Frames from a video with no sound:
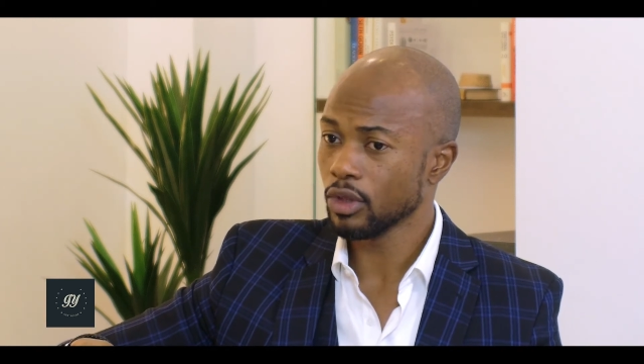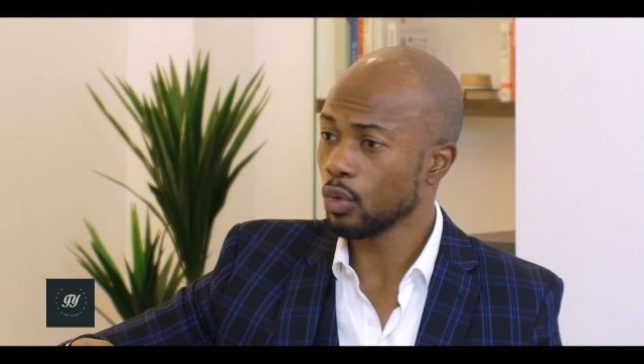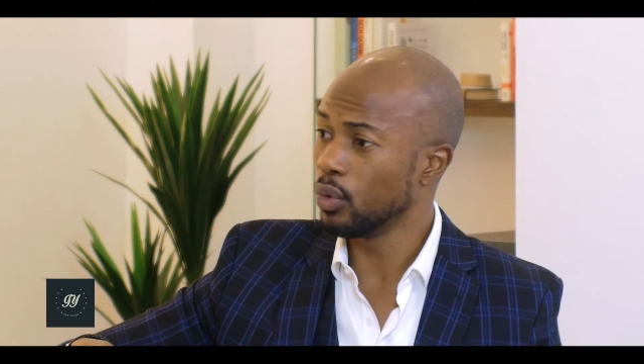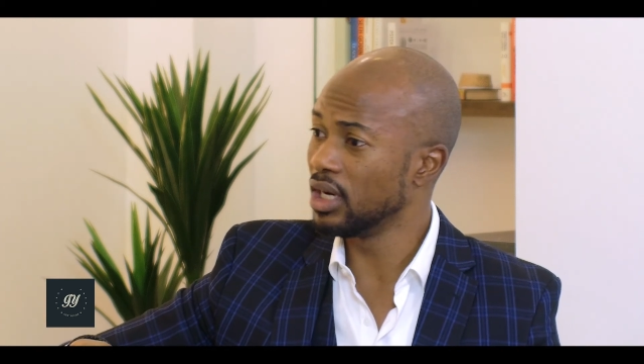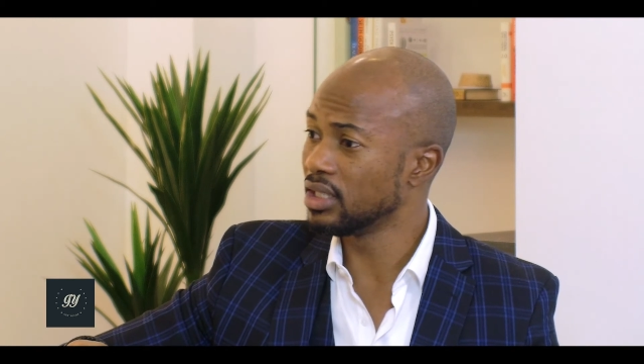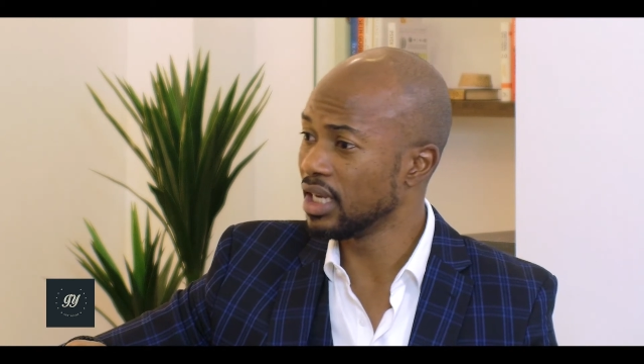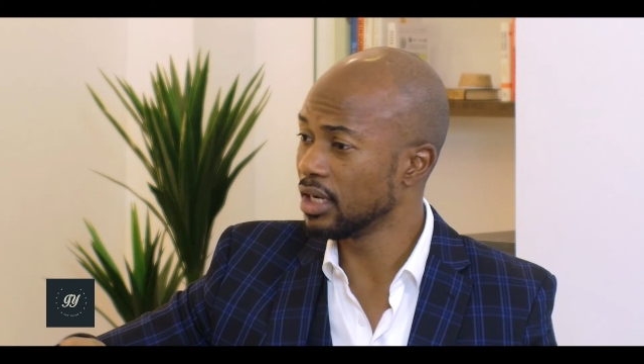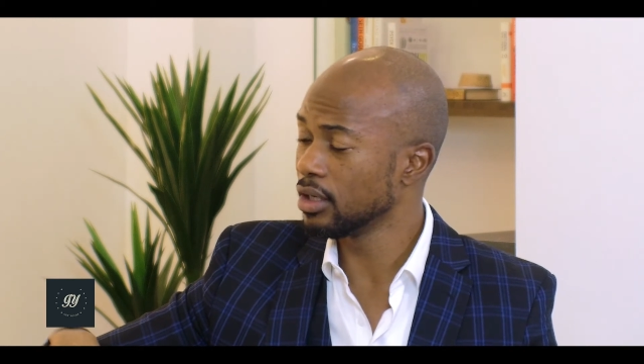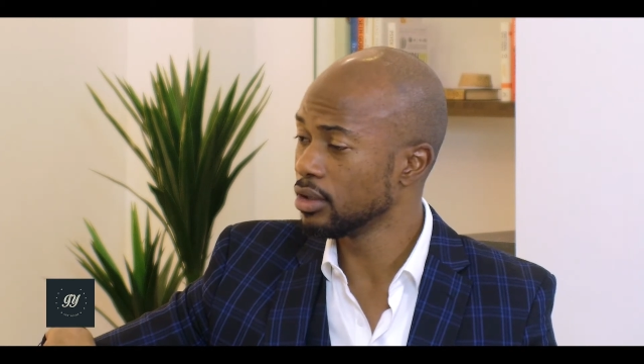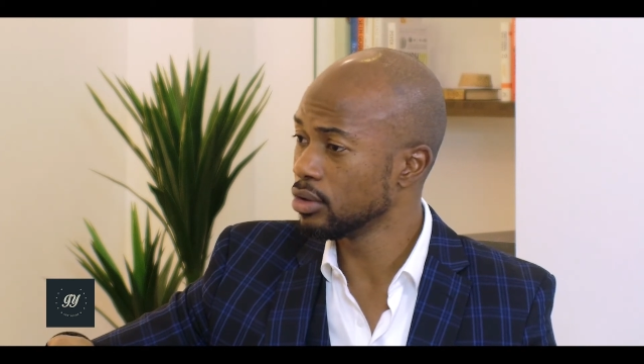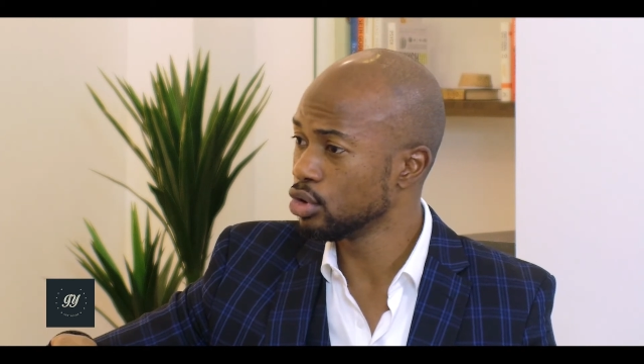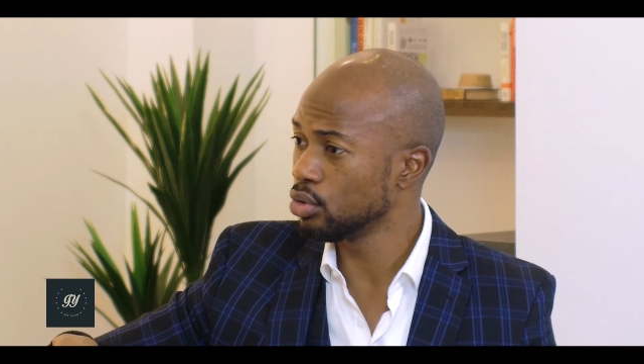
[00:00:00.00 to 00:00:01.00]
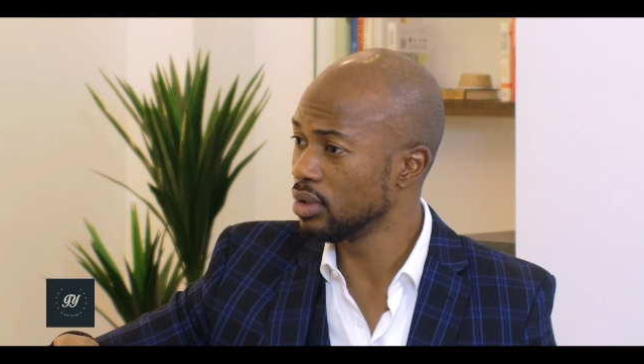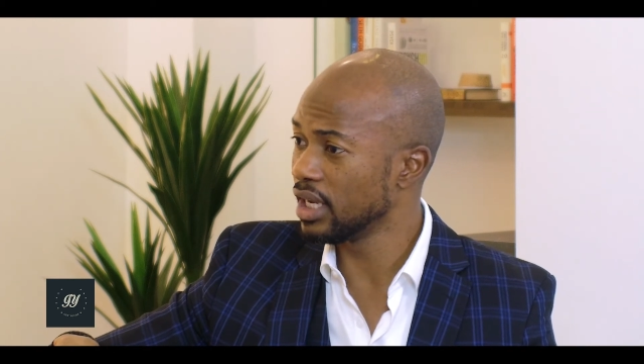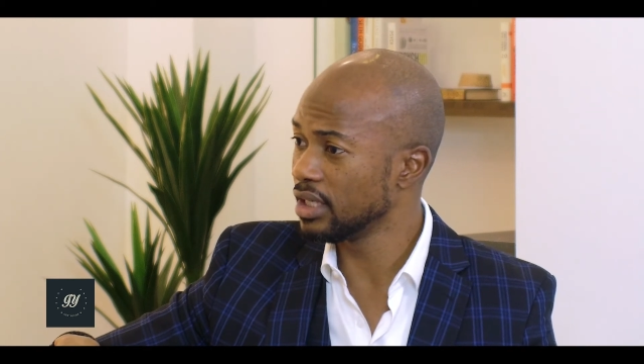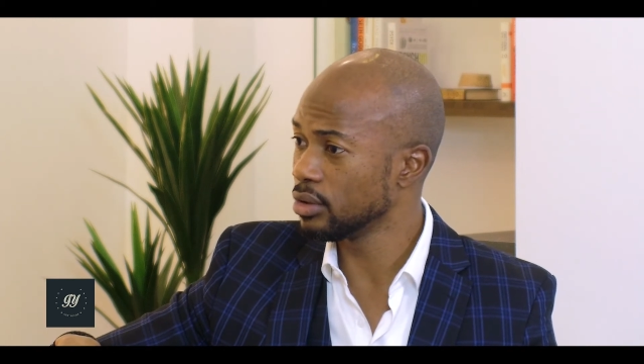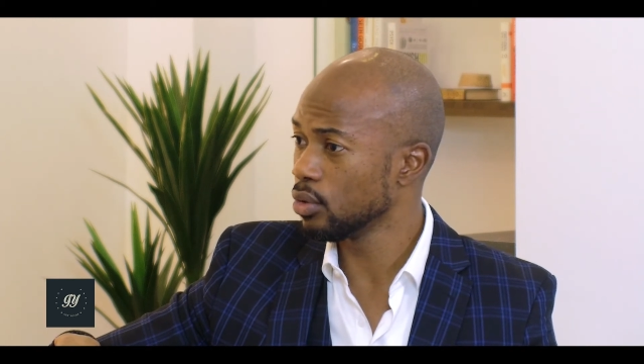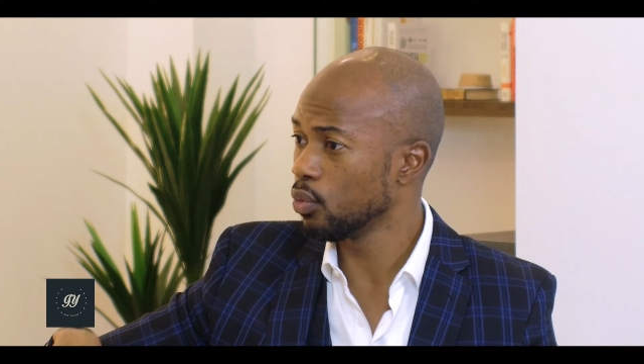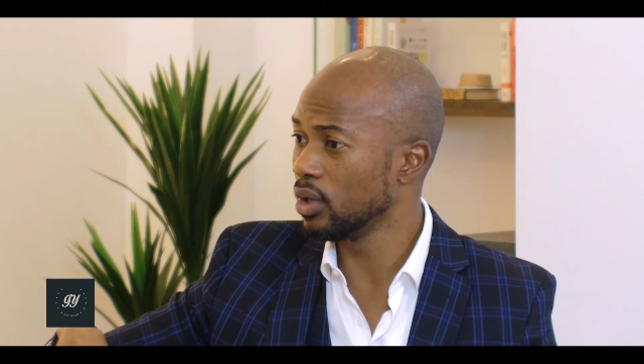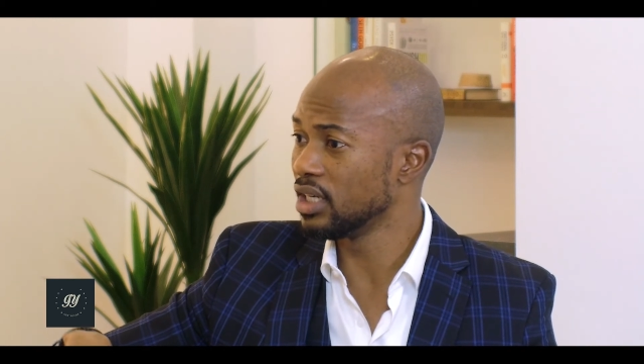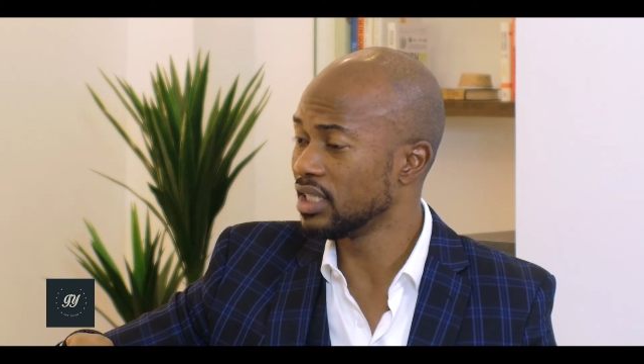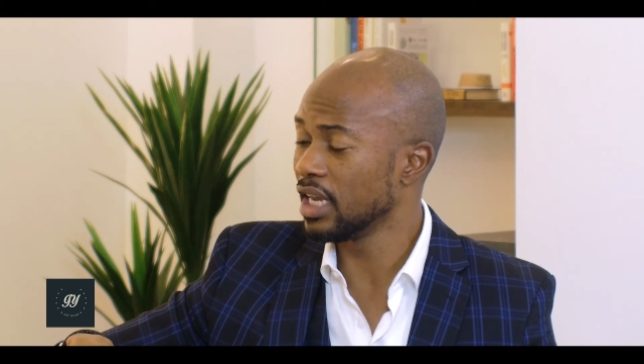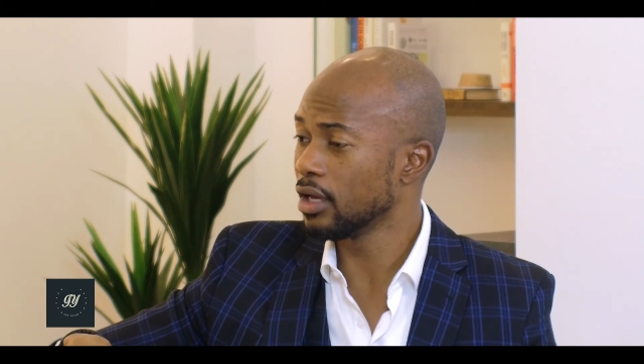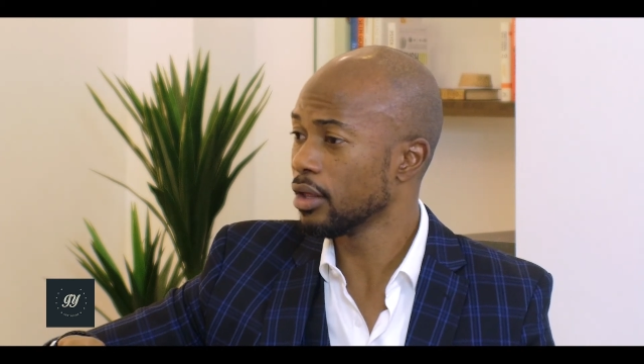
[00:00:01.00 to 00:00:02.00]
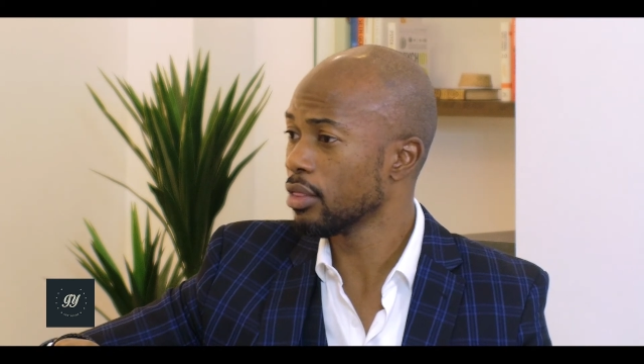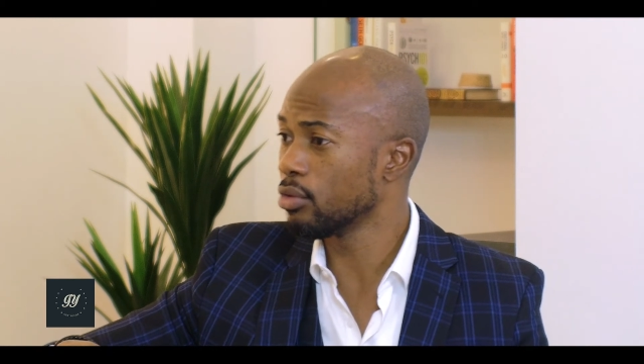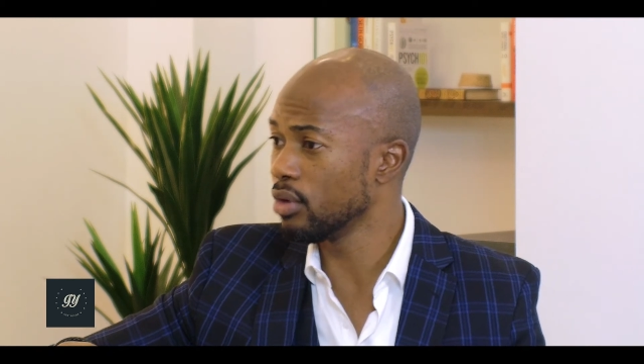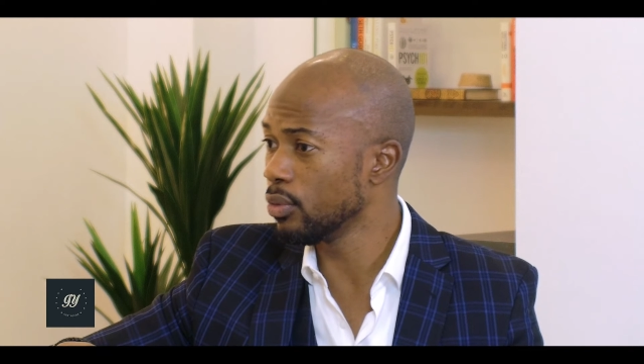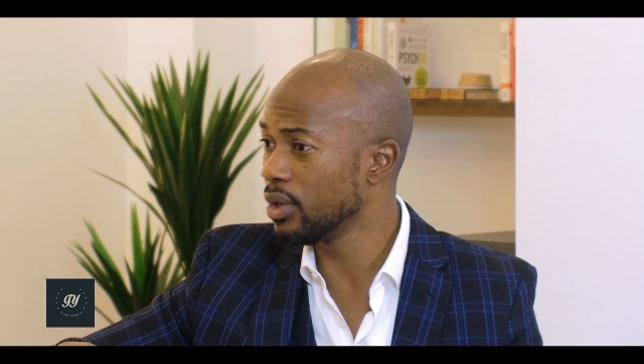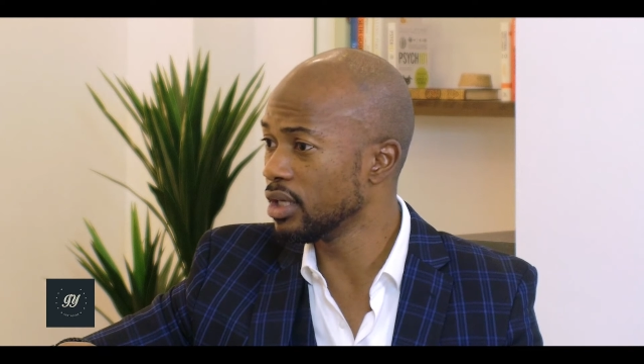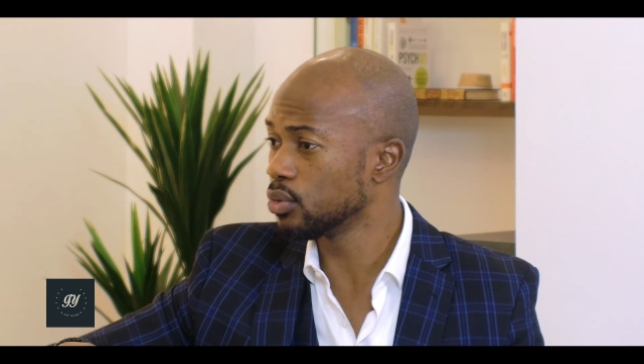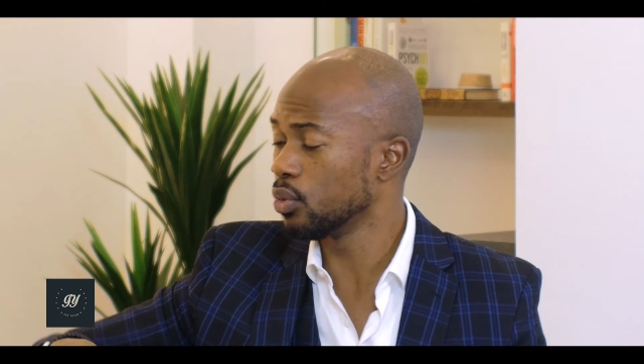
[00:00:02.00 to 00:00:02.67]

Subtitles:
Will it take 2 days? Will it take 3 weeks?